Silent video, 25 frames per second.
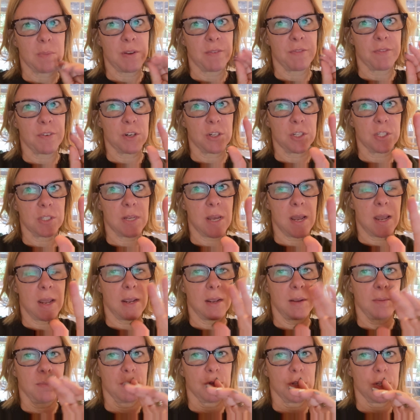my first
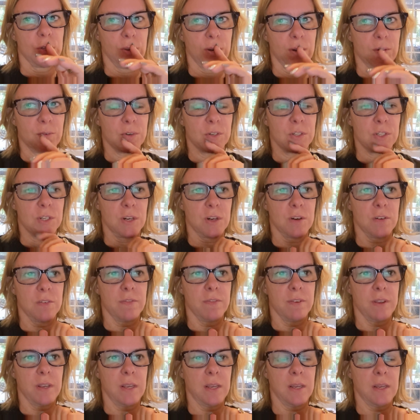time doing
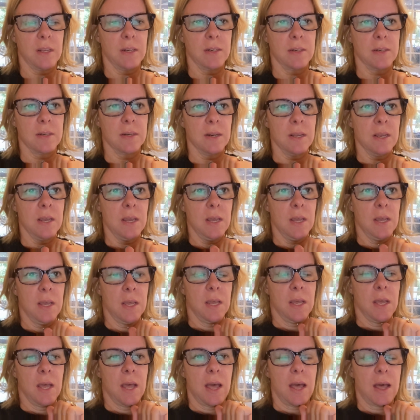reserve in
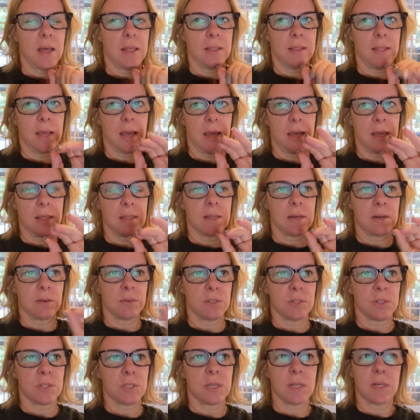LA, that I
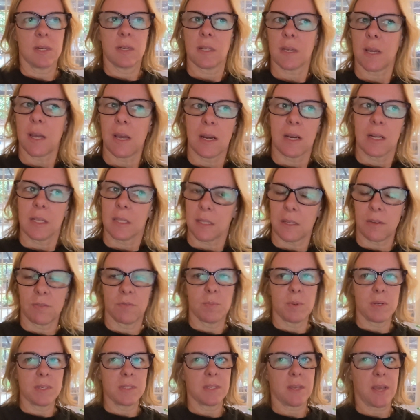was just gonna kind of
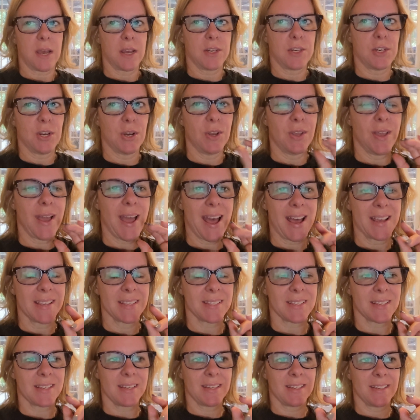leave my schedule
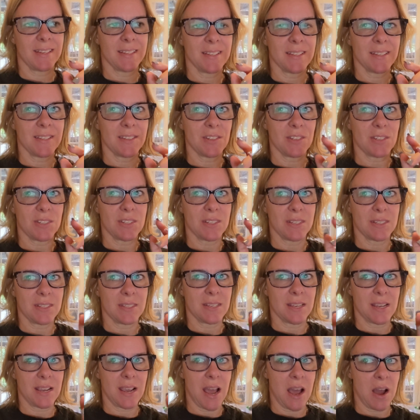as is, just to
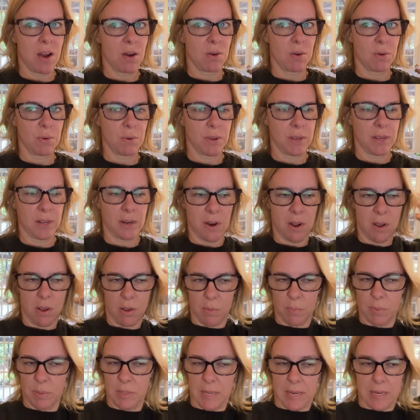see how it
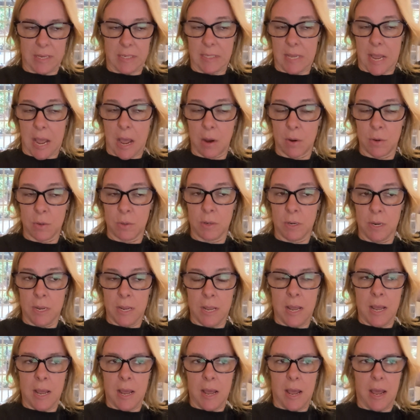all plays out.
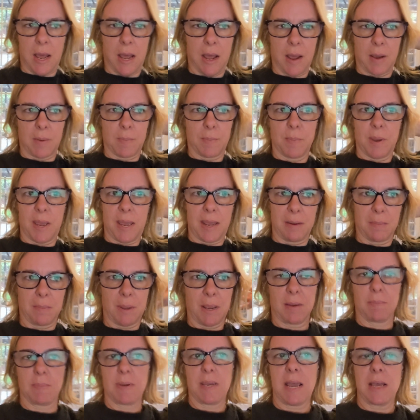And
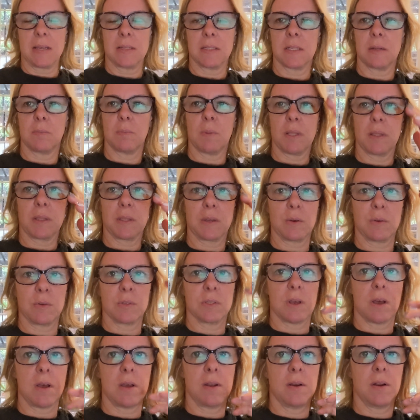maybe as the month
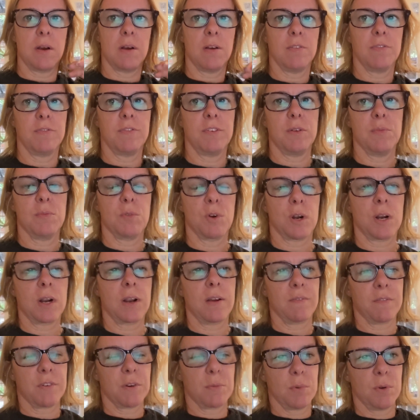goes on, I'll feel more
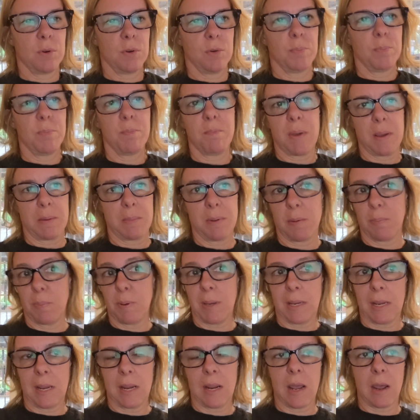comfortable maybe
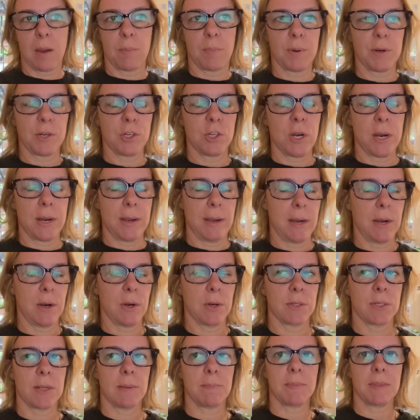picking up or trading
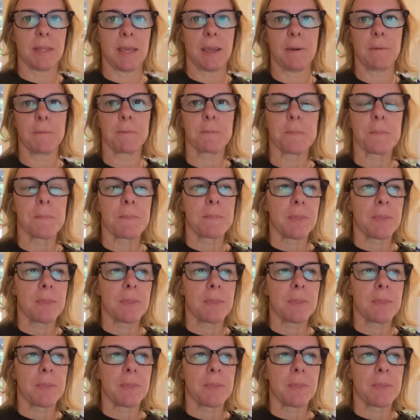or something.